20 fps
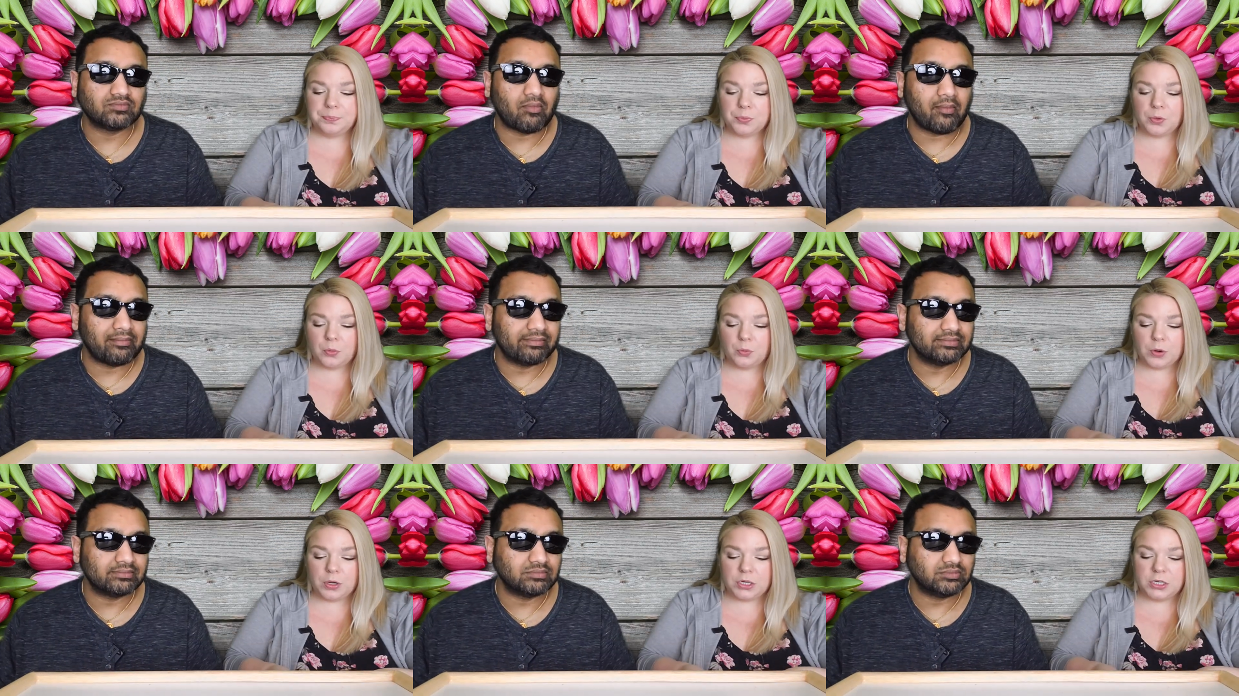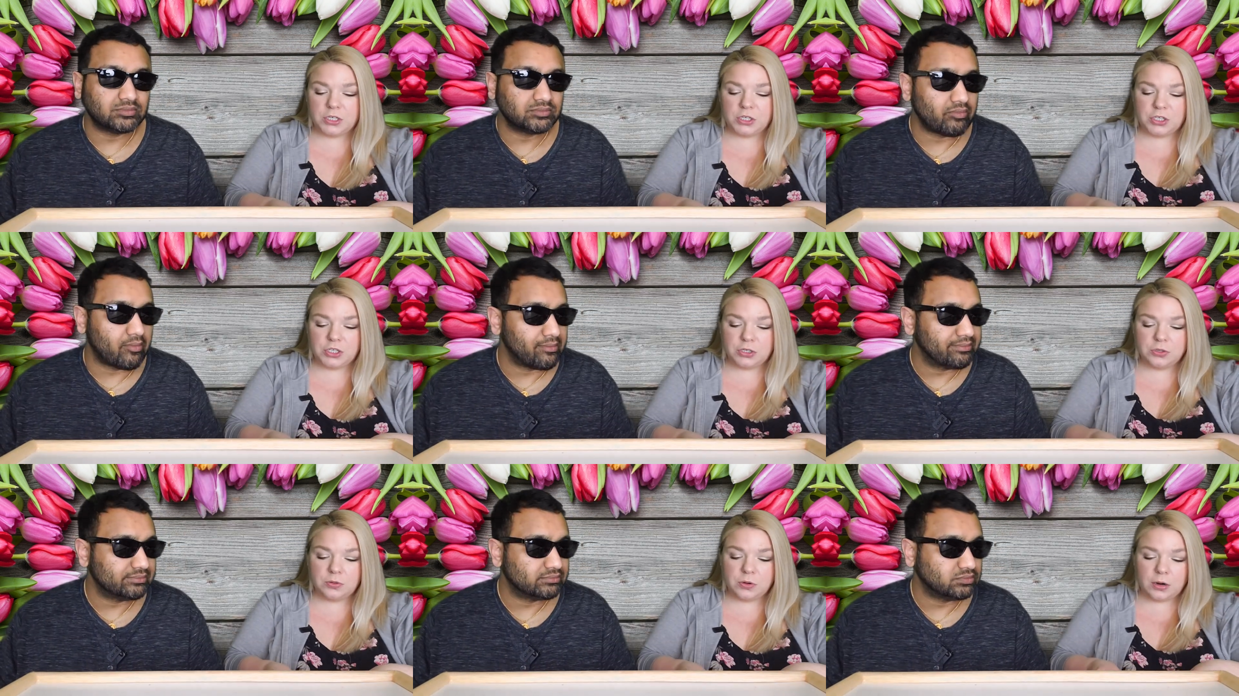Speaker 1: we're gonna
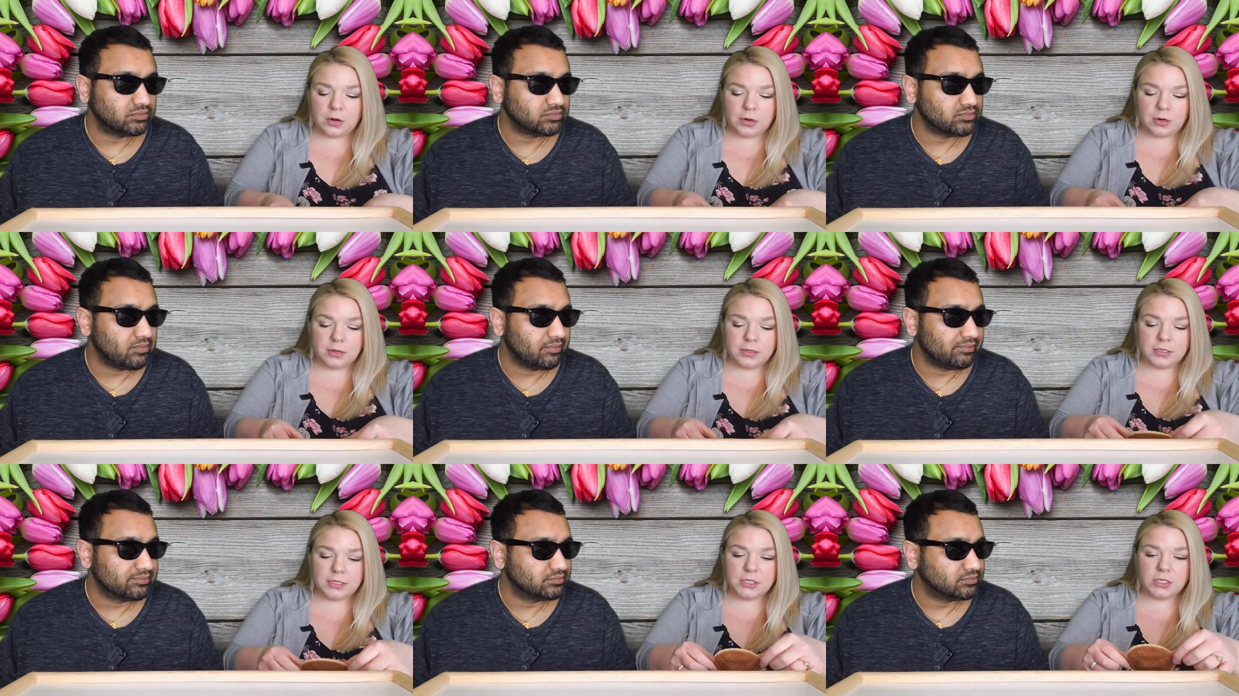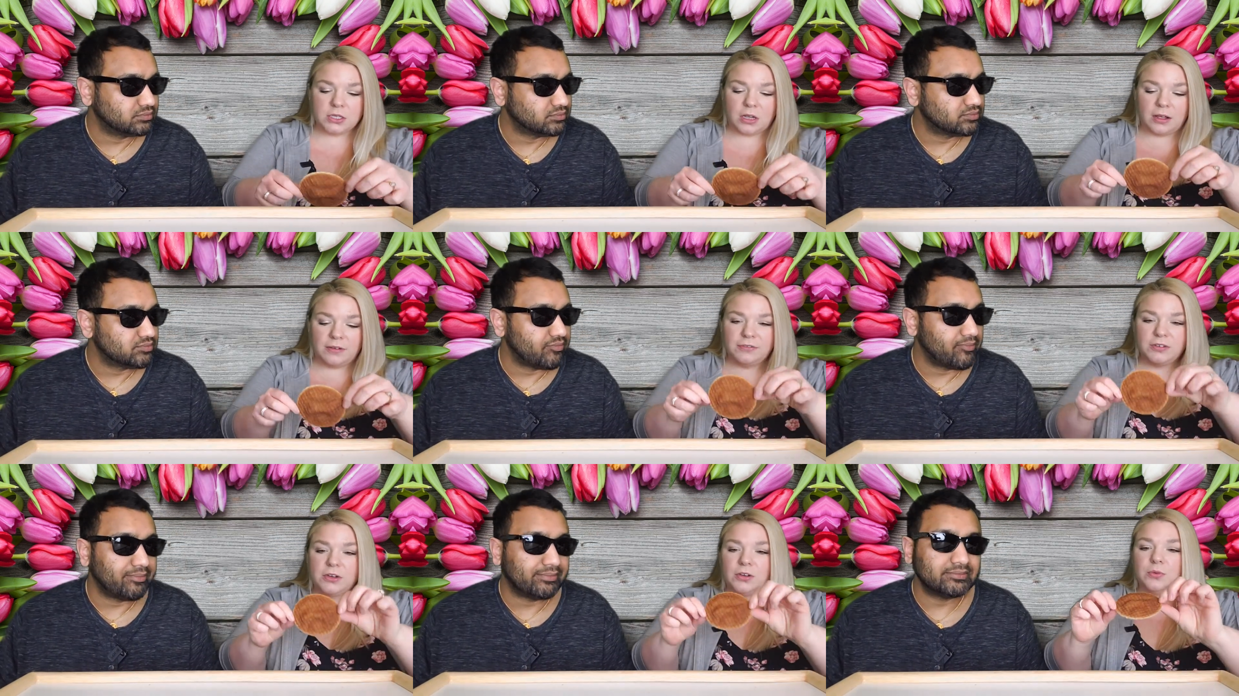do our
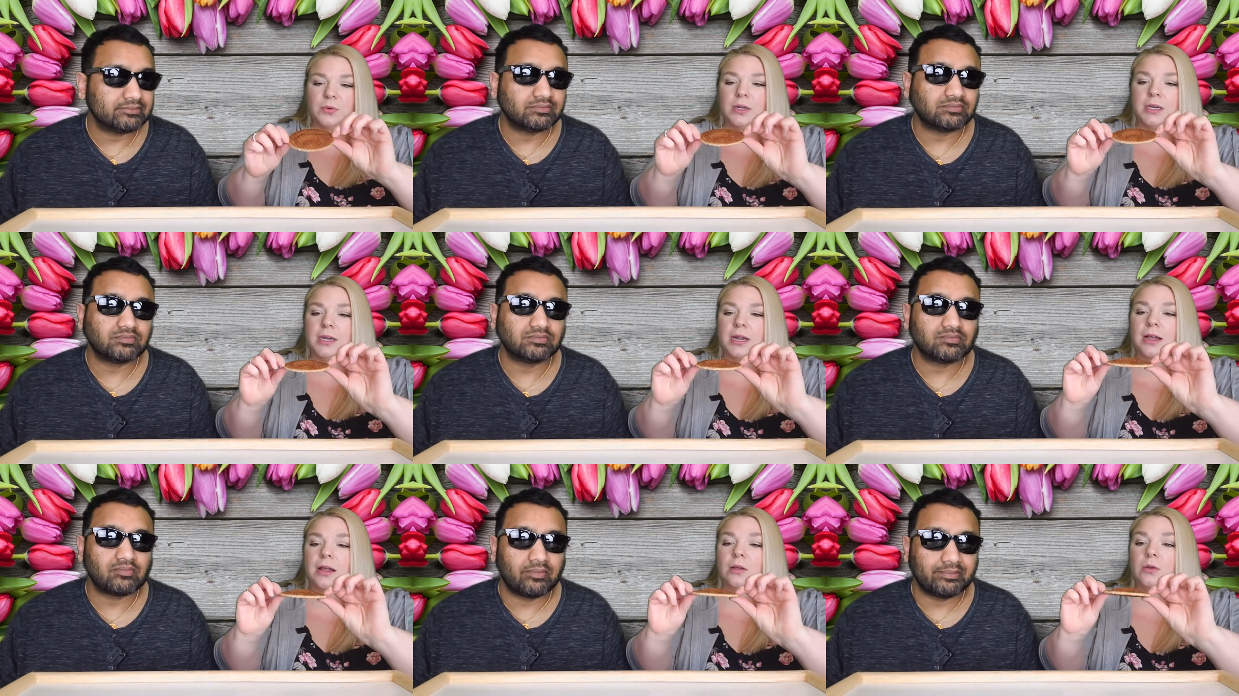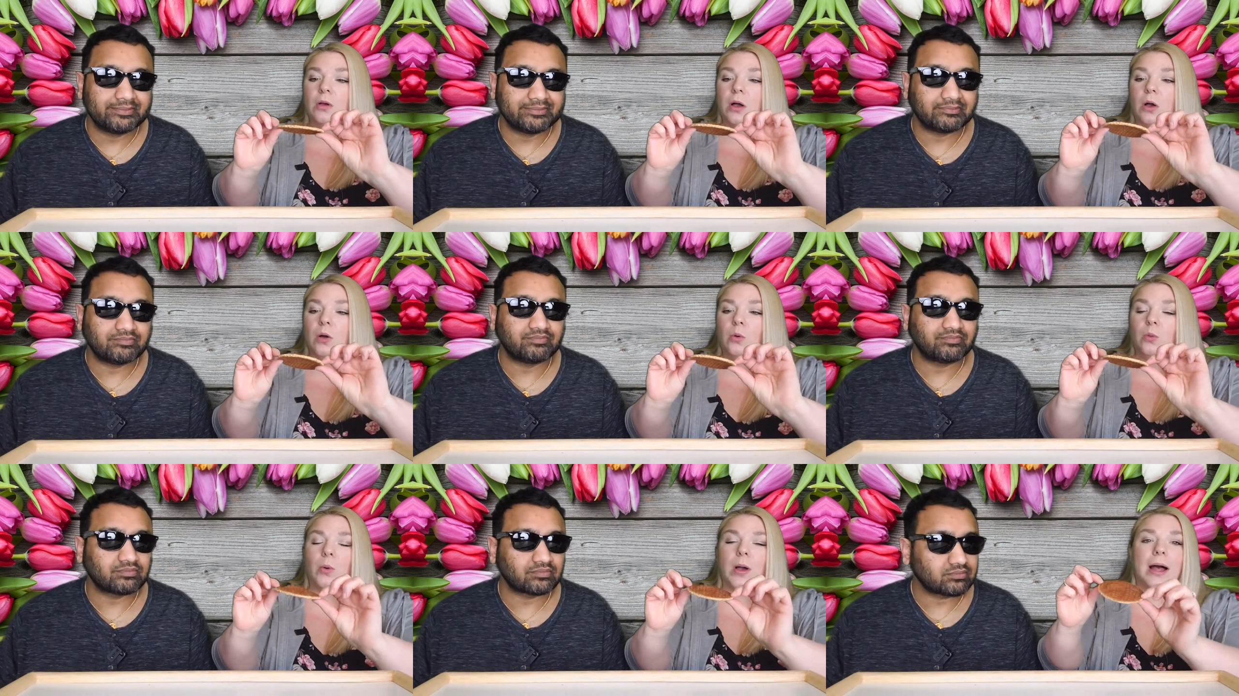softened one now. Oh,
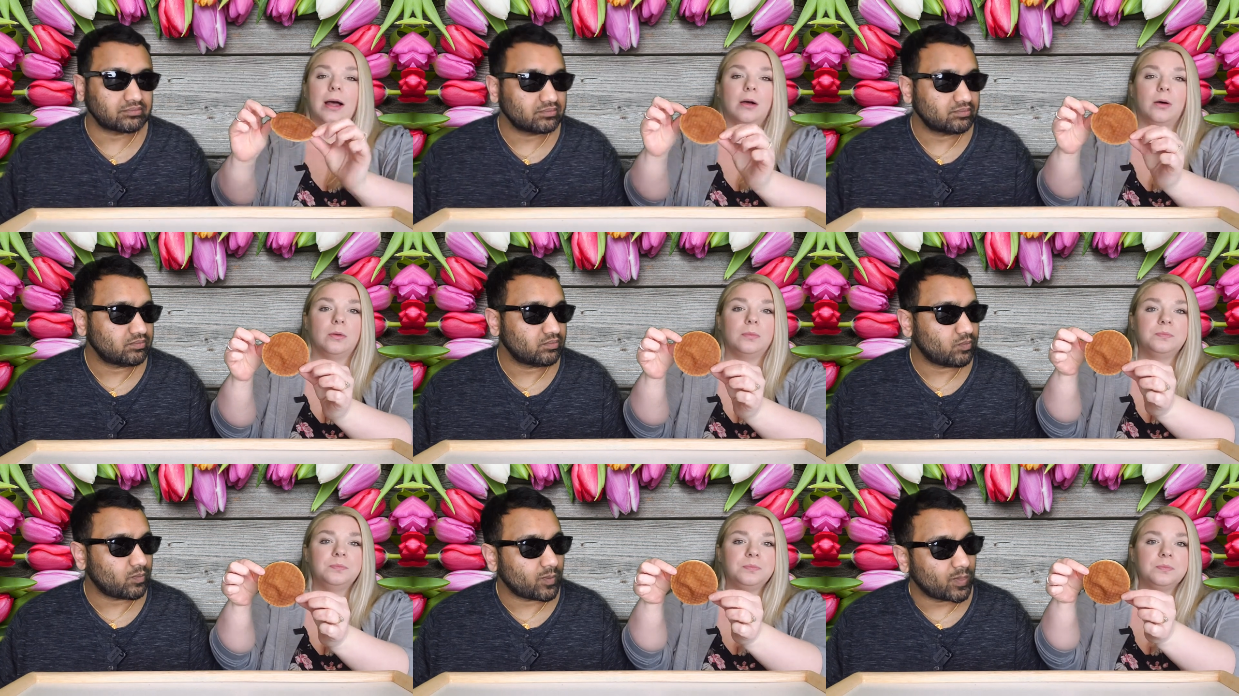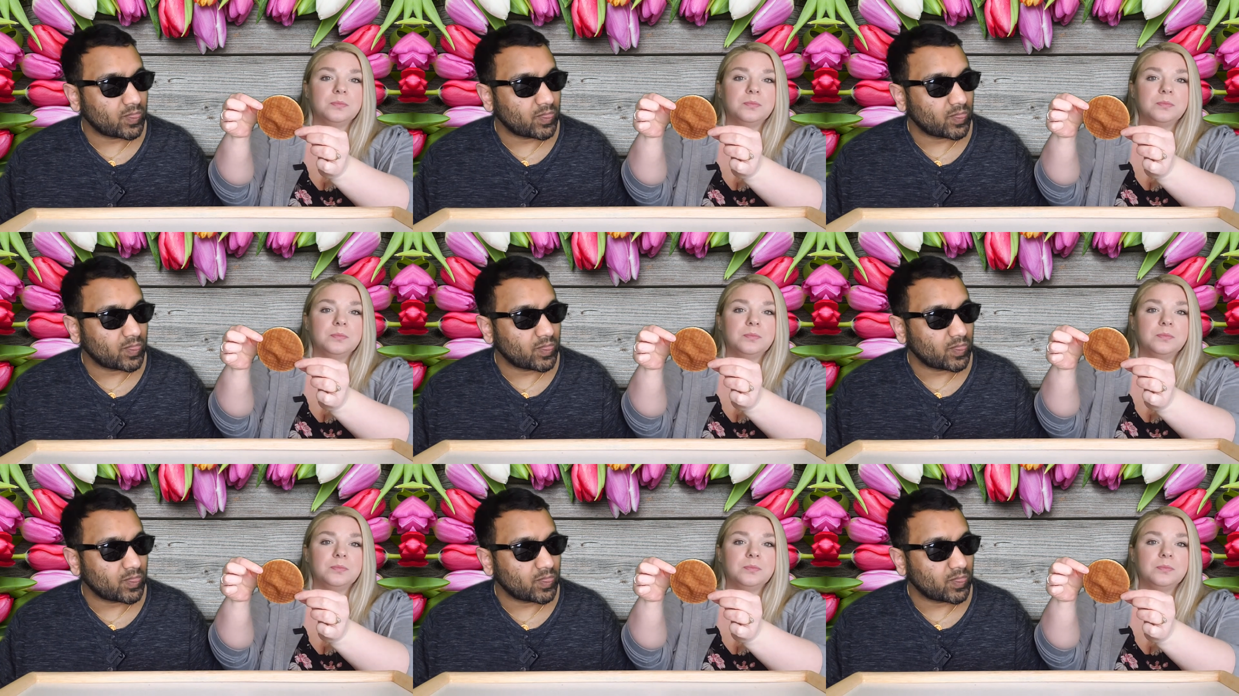wow.